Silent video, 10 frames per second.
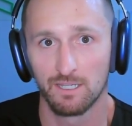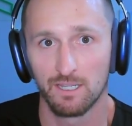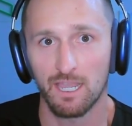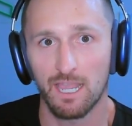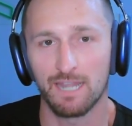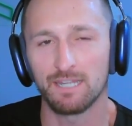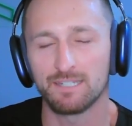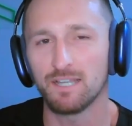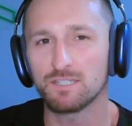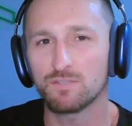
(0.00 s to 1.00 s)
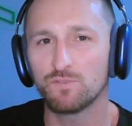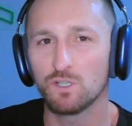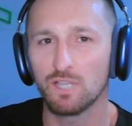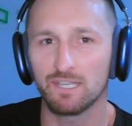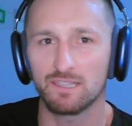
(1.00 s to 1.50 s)
And it does feel
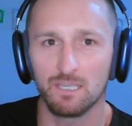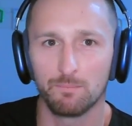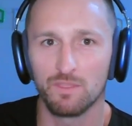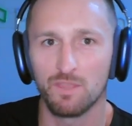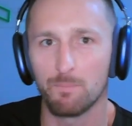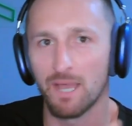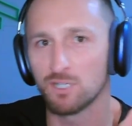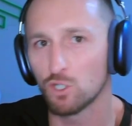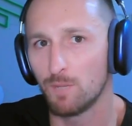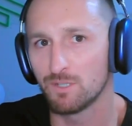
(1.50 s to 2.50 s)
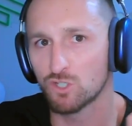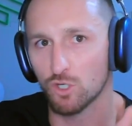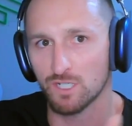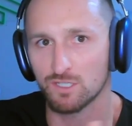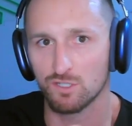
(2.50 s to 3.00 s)
like the pendulum is
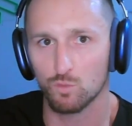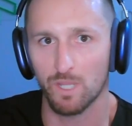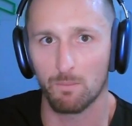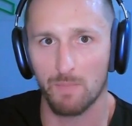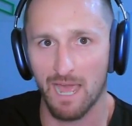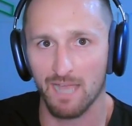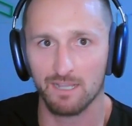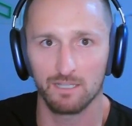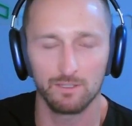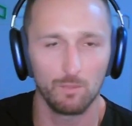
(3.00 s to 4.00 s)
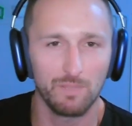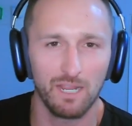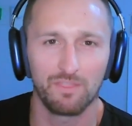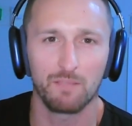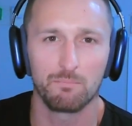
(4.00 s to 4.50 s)
starting to swing back a little bit. I
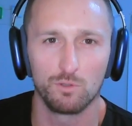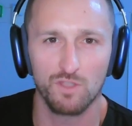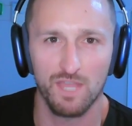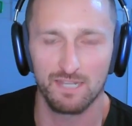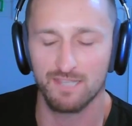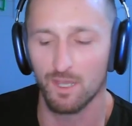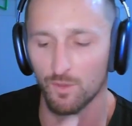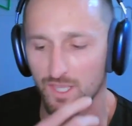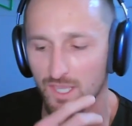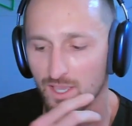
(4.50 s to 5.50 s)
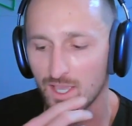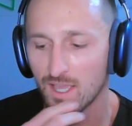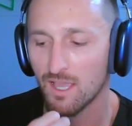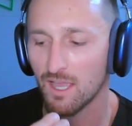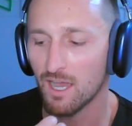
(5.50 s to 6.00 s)
think most of that is healthy.
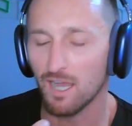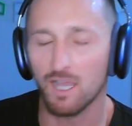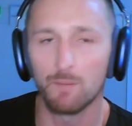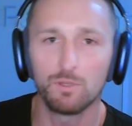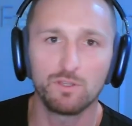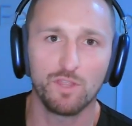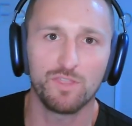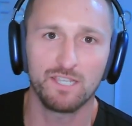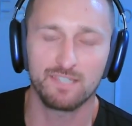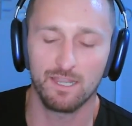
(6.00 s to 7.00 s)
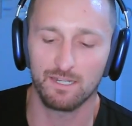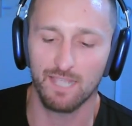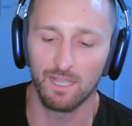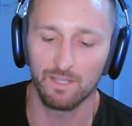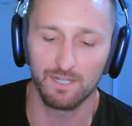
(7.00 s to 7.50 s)
A couple of the things that
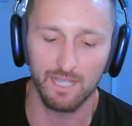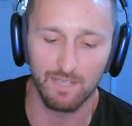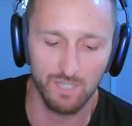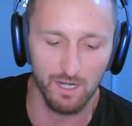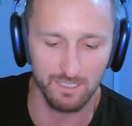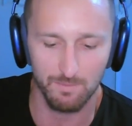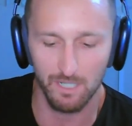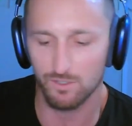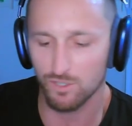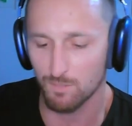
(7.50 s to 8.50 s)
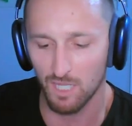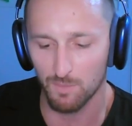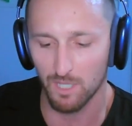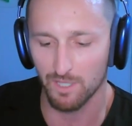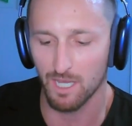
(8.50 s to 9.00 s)
Kelli and I have talked about, Chamath
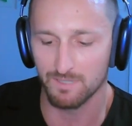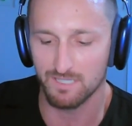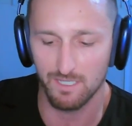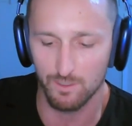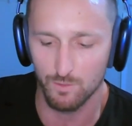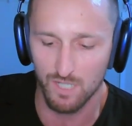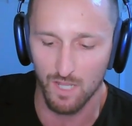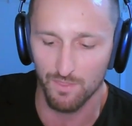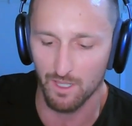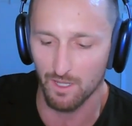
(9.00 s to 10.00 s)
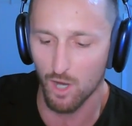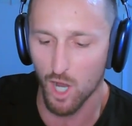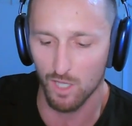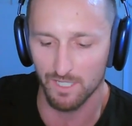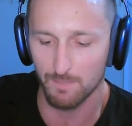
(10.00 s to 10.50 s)
Palihapitiya, who's on the
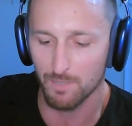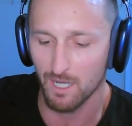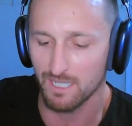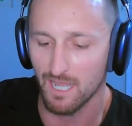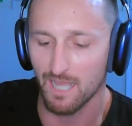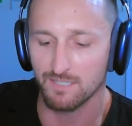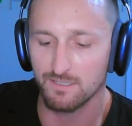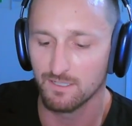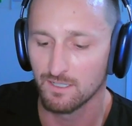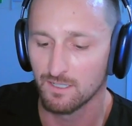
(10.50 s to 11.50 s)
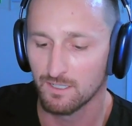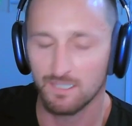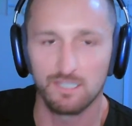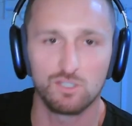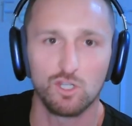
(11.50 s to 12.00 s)
All In podcast,
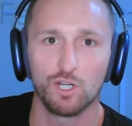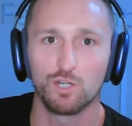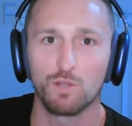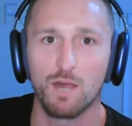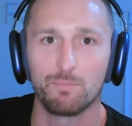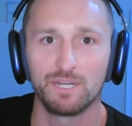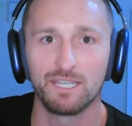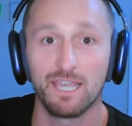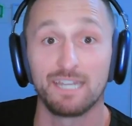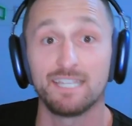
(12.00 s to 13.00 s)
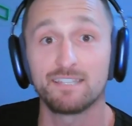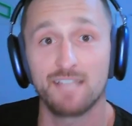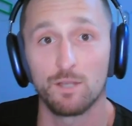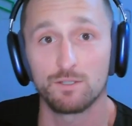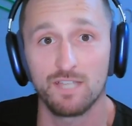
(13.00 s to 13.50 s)
has started a new company, and he's
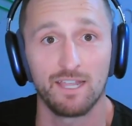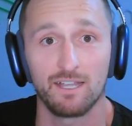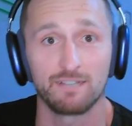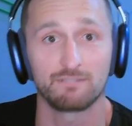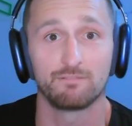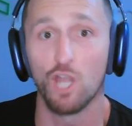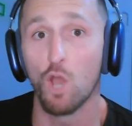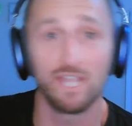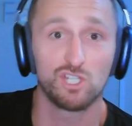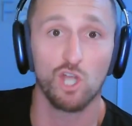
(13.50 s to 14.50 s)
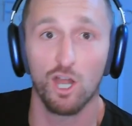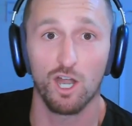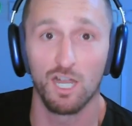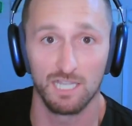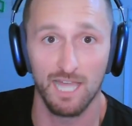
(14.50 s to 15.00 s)
now saying like no
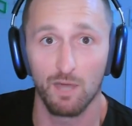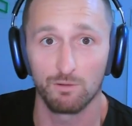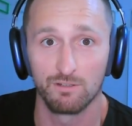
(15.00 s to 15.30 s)
HR allowed